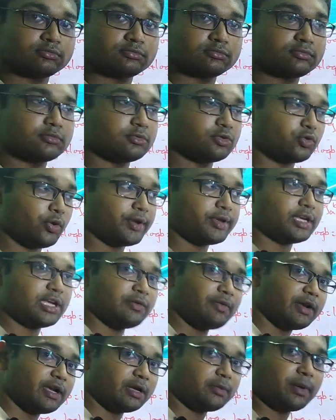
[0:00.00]
20
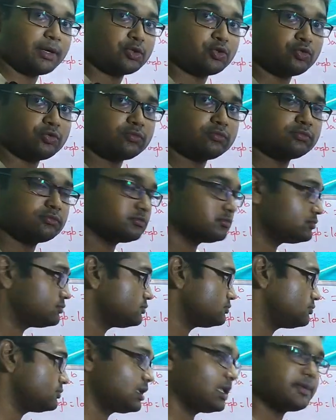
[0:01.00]
divided by 2
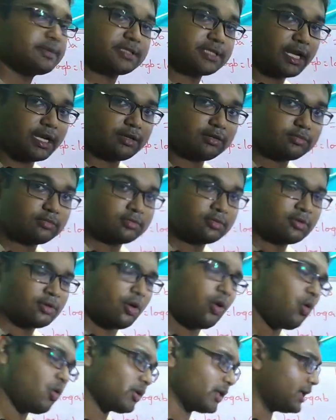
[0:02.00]
gives 10.
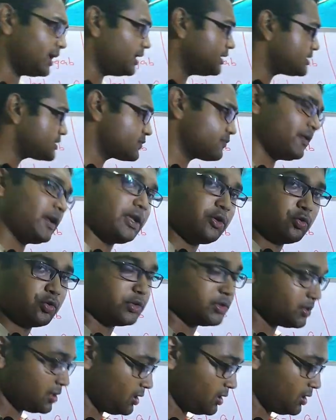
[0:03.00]
Okay, it's very good.